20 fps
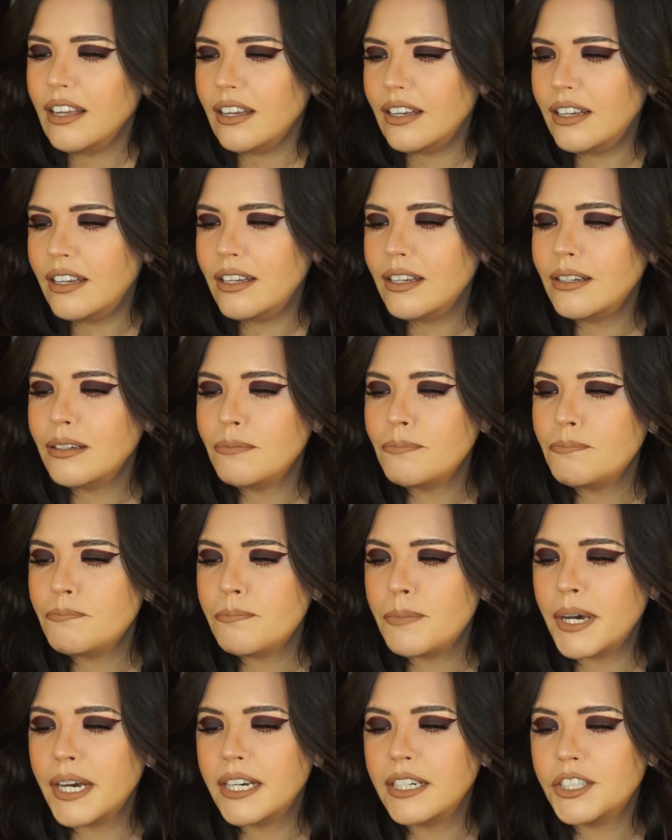
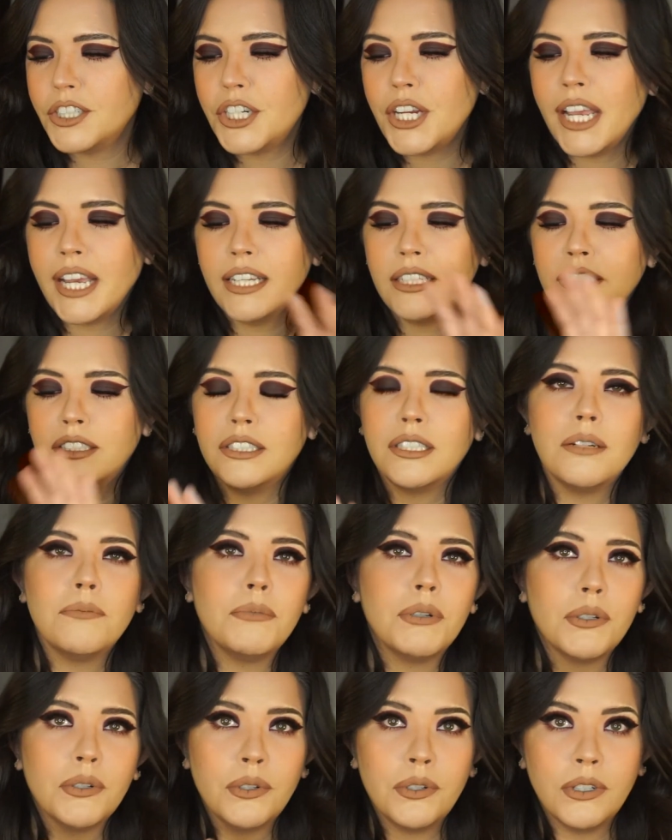But she has
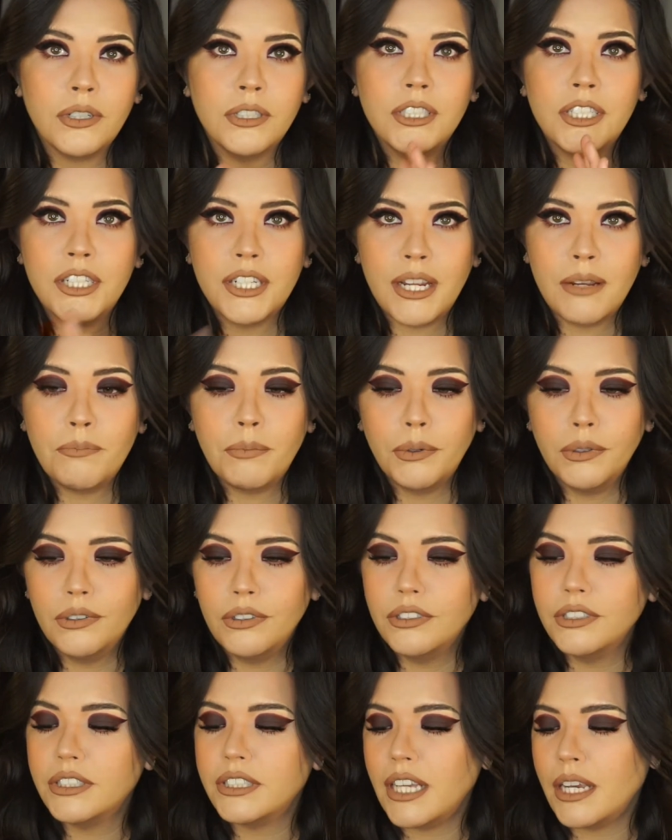some good
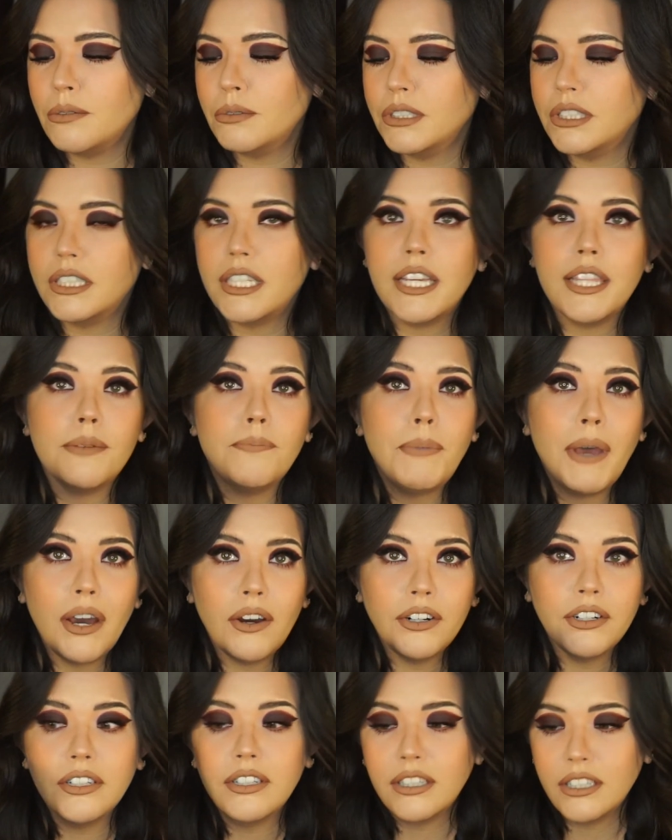staples. I would say the
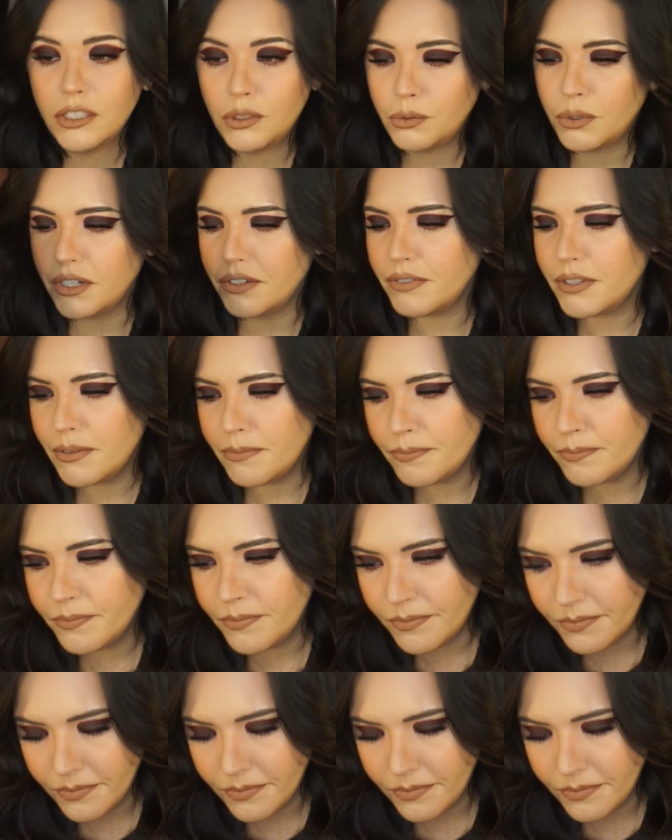powder is one of them.